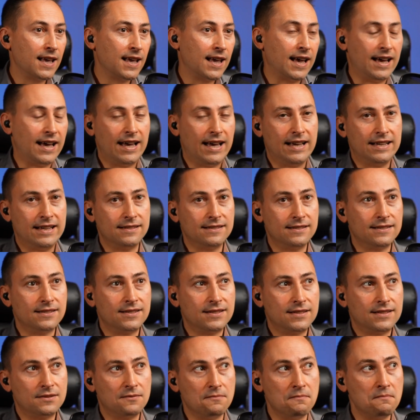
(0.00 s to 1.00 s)

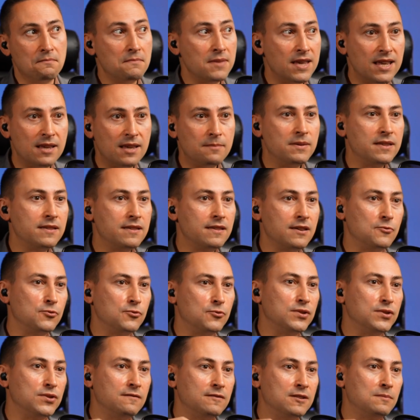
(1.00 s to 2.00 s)
and maybe they
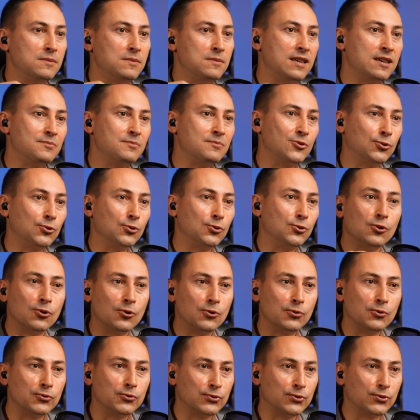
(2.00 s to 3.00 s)
would even be able to
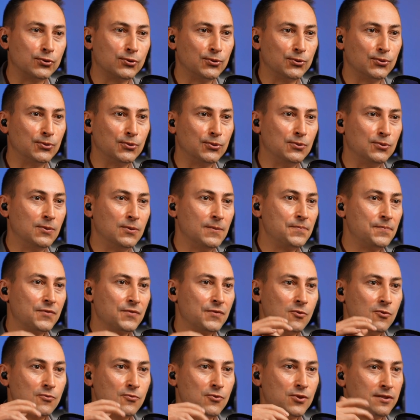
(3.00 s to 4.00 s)
go through
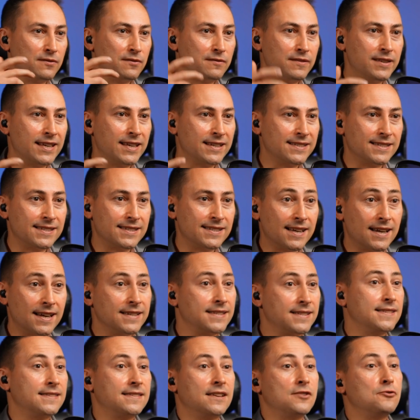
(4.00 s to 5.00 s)
one of the
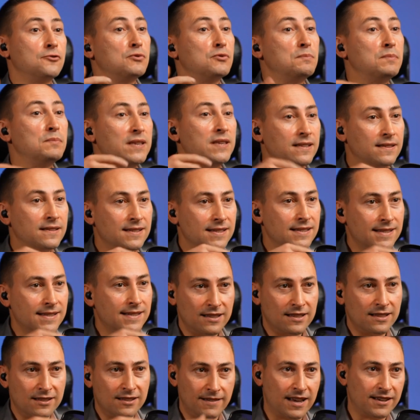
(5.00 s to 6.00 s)
exercises and repeat the
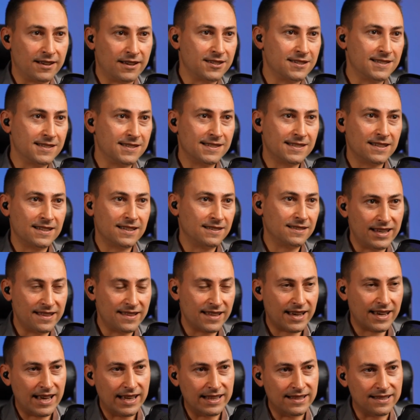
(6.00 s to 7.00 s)
set of actions that they
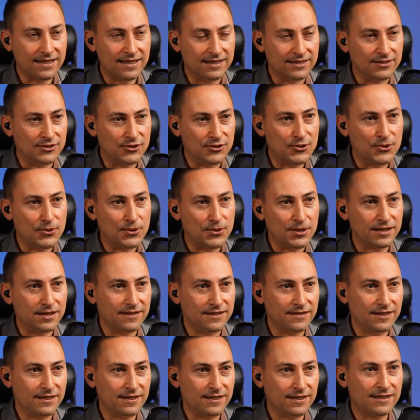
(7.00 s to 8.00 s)
had done
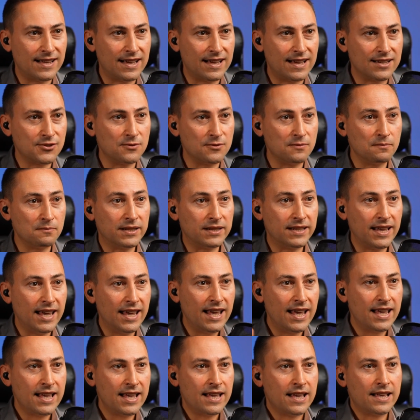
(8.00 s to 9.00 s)
during classroom. But
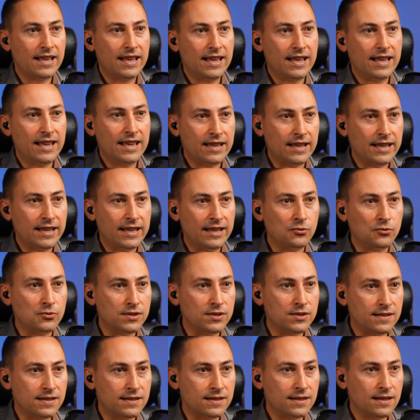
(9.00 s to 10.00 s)
it
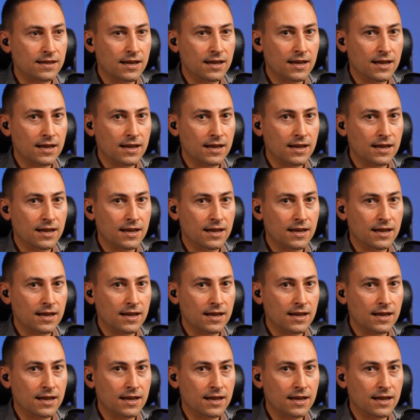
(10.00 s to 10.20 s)
was